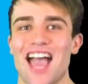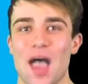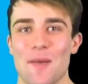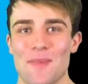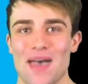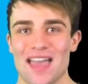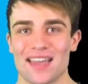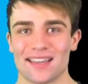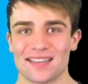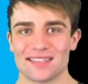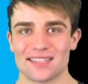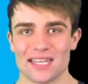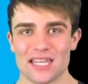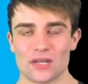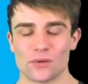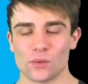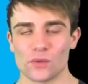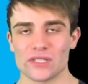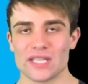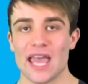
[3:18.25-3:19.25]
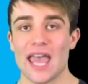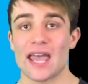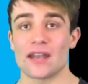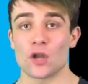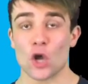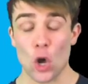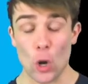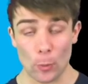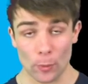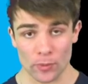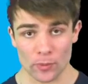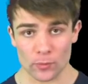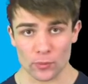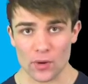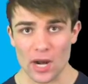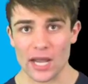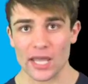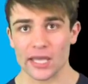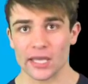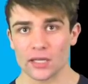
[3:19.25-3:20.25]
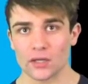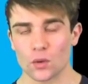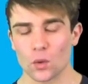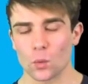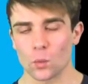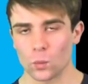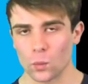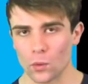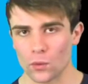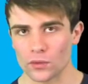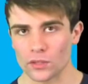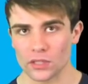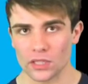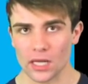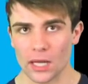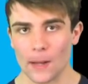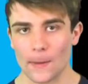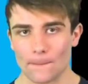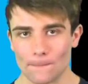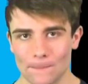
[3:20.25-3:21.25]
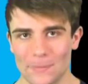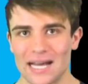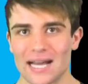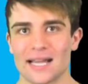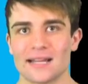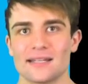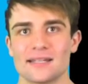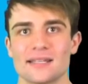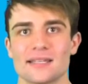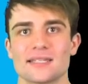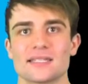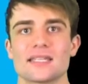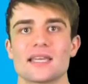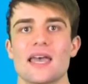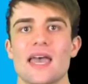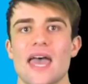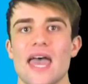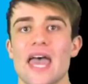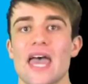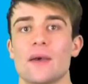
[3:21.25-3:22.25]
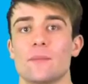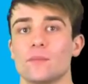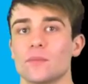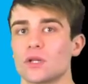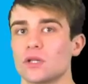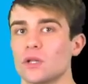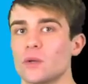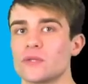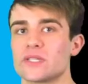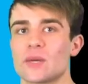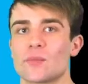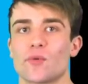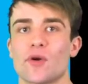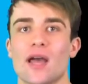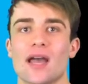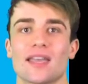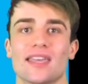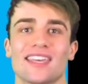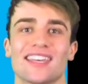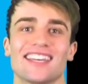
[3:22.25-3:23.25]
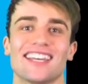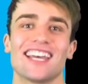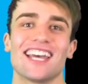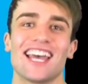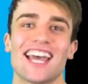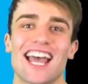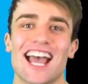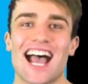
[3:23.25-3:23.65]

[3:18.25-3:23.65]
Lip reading: mx equals n, open bracket, 1 minus m, close that bracket.